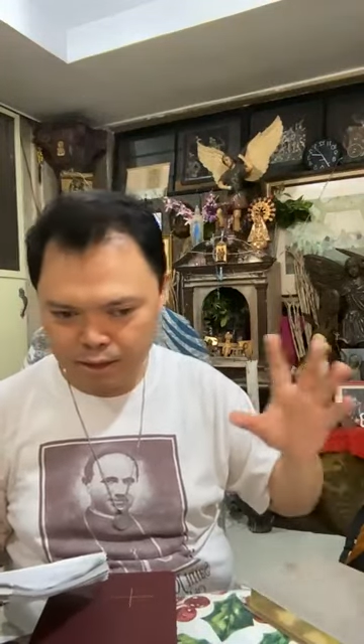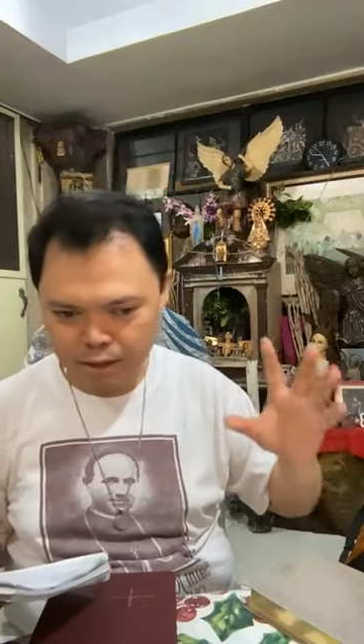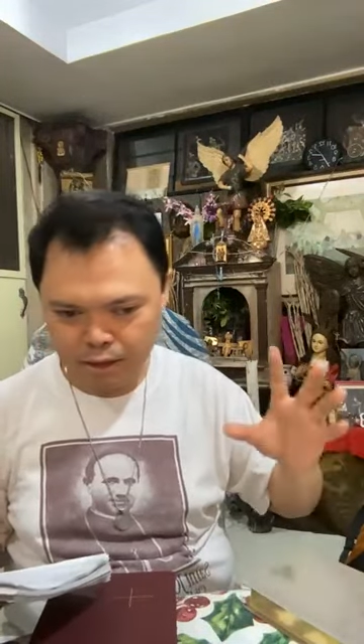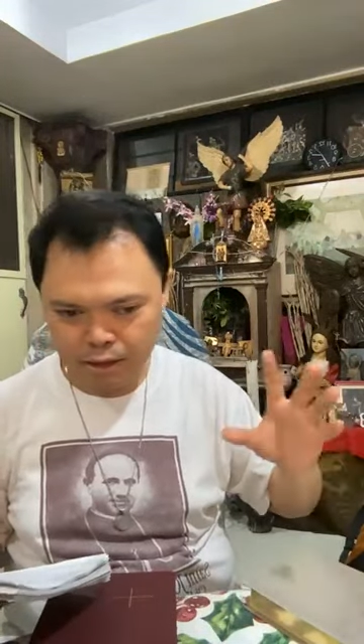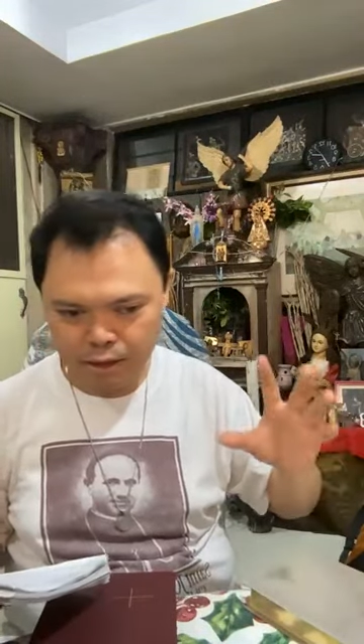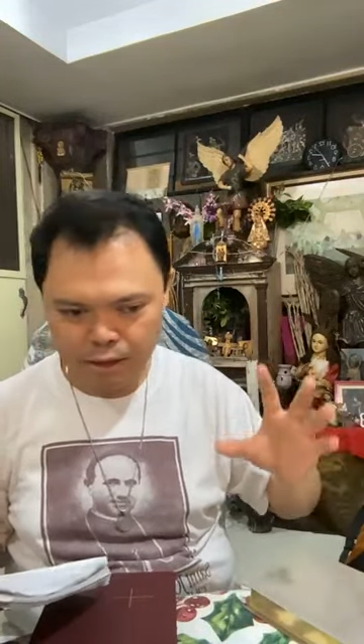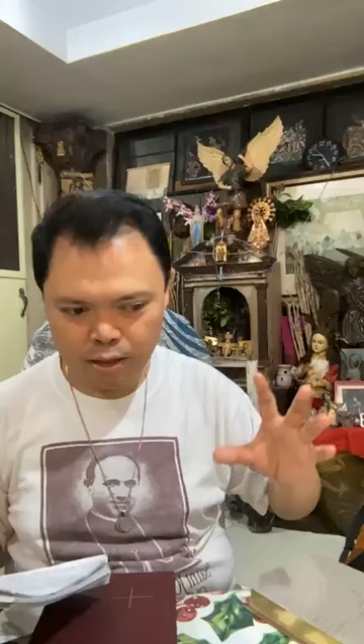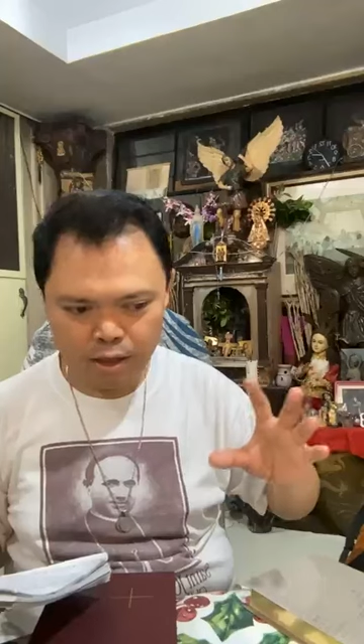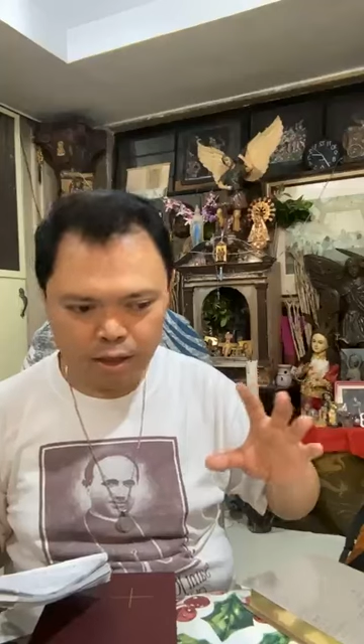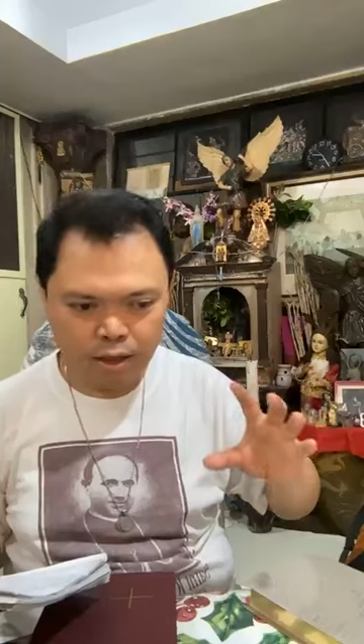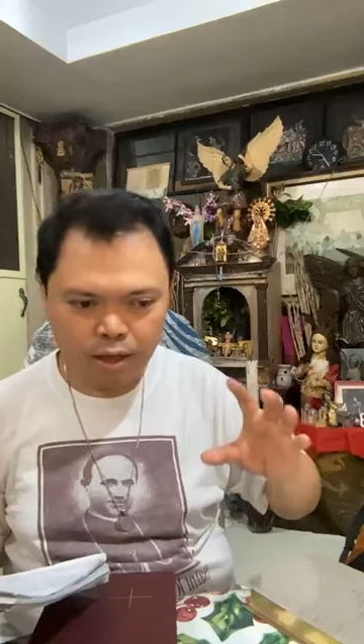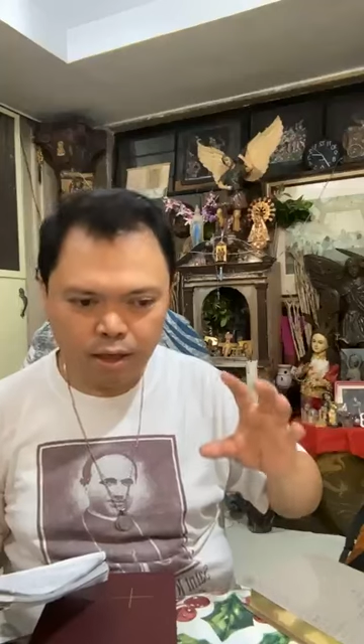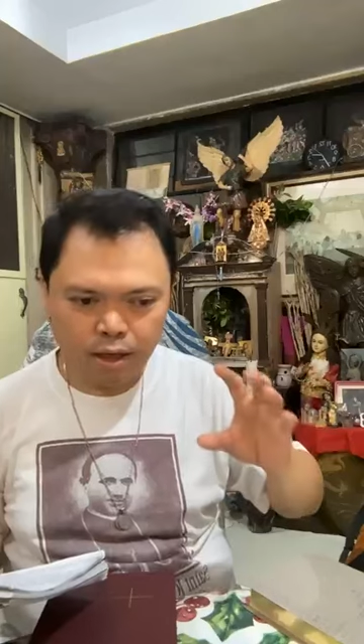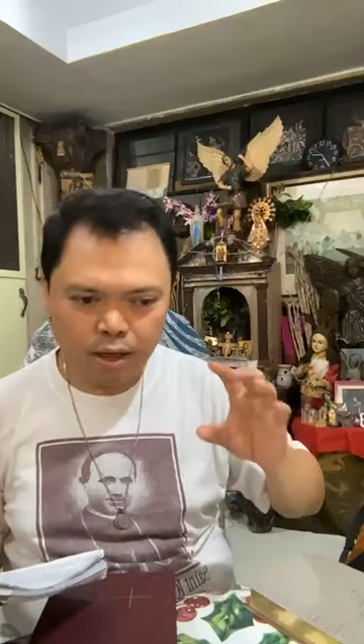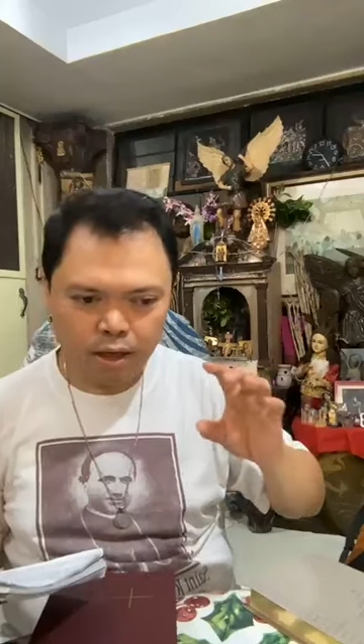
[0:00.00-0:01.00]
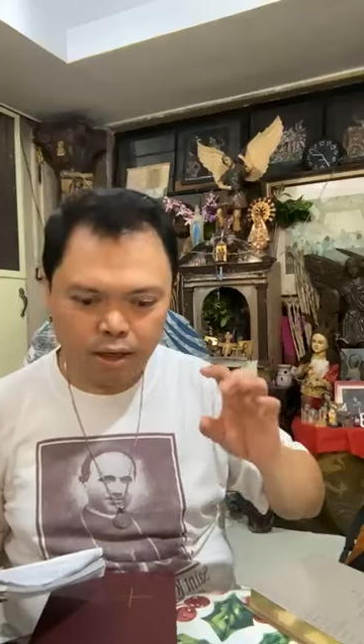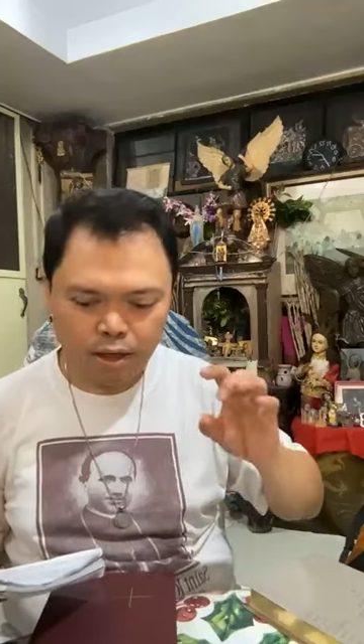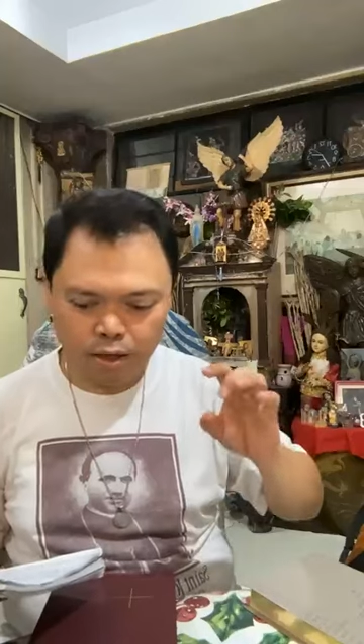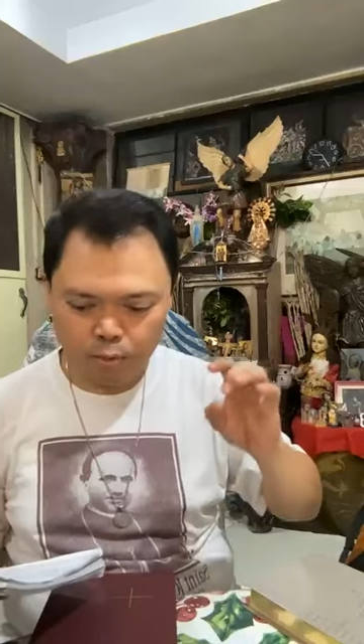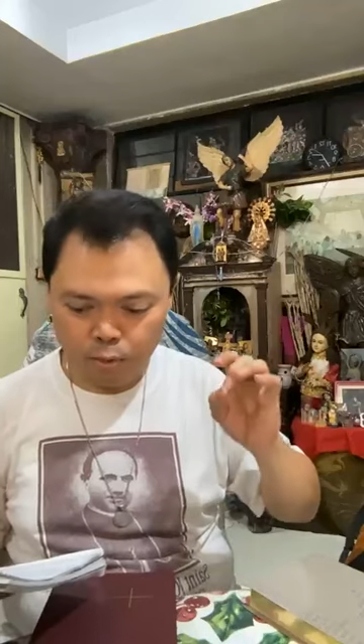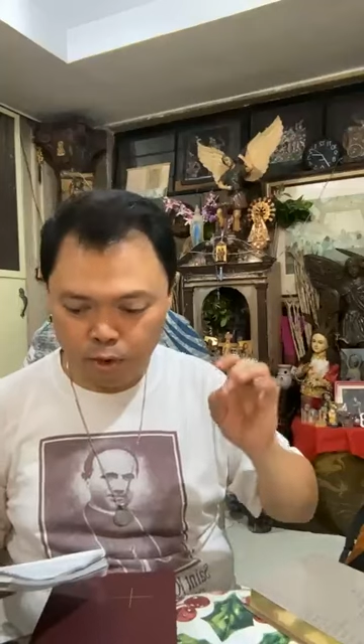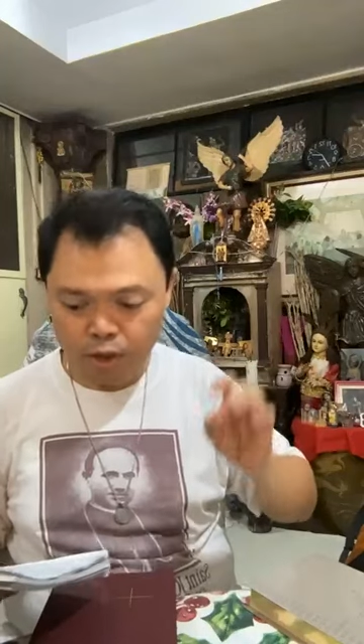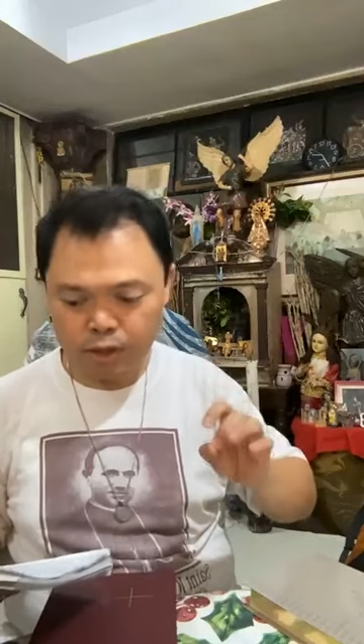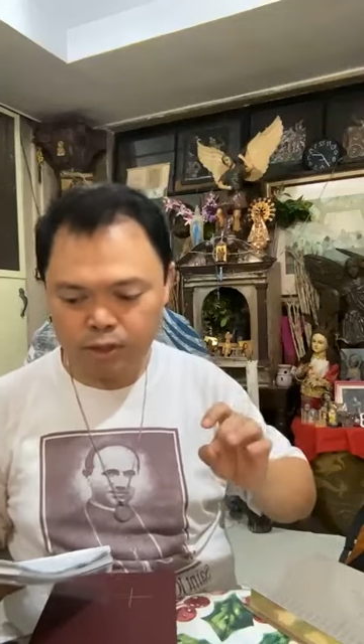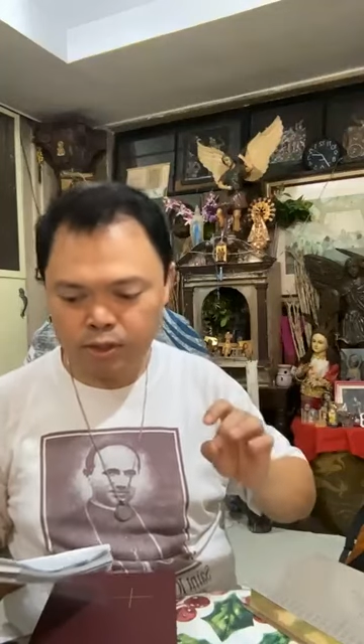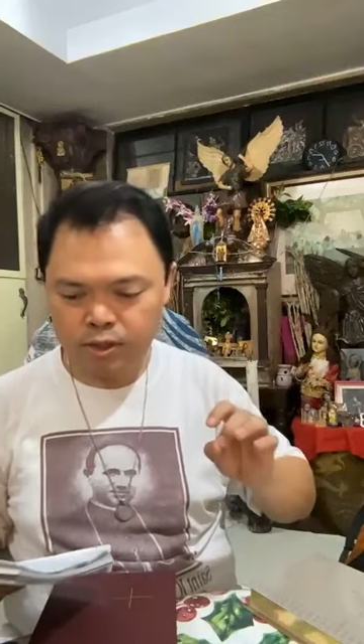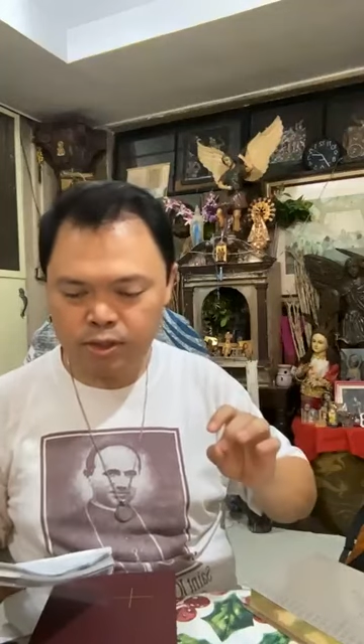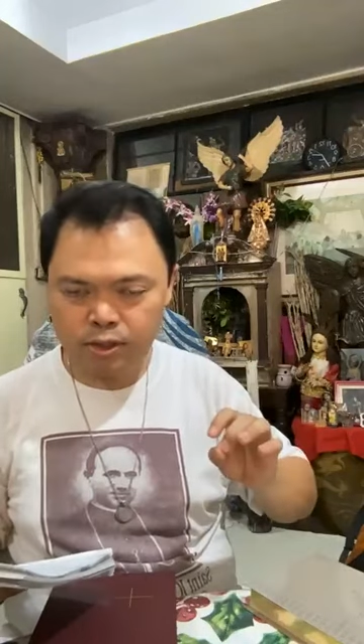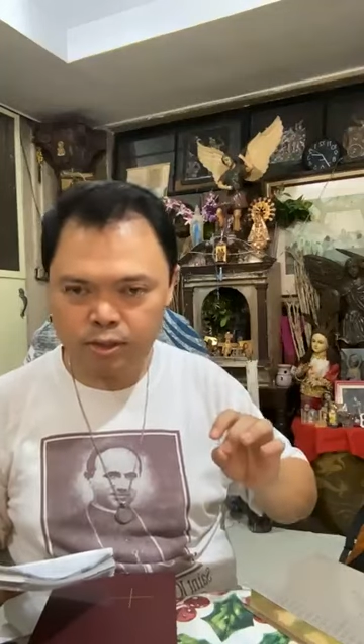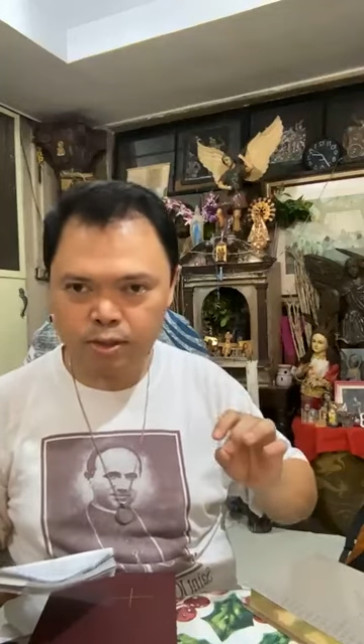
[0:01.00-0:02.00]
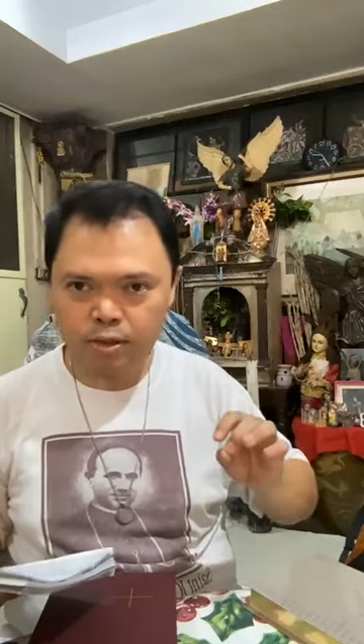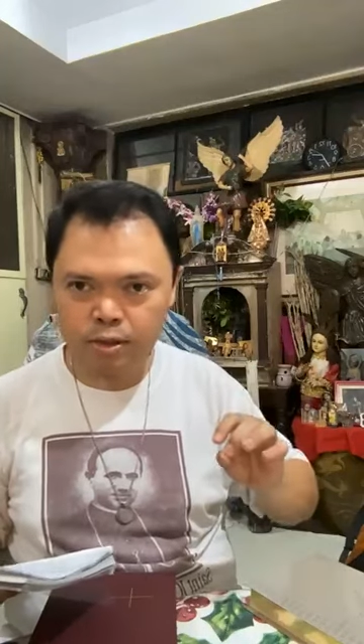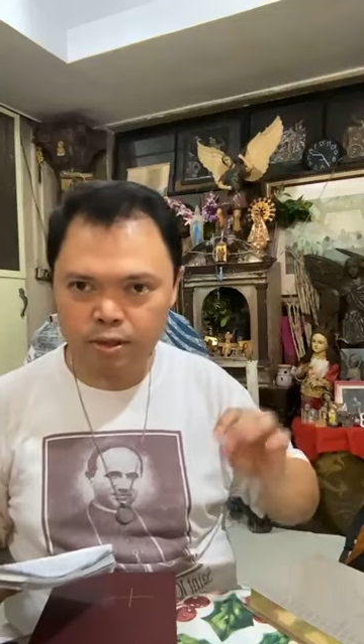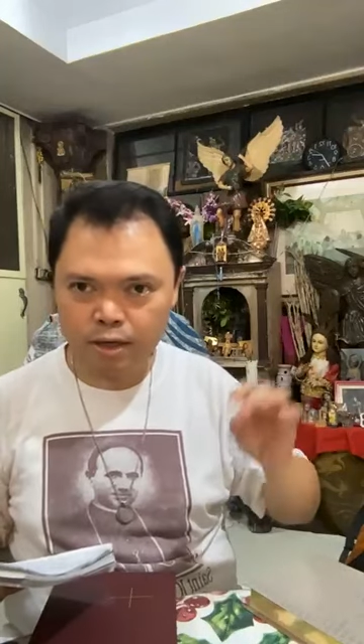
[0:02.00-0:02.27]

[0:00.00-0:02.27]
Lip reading: there are words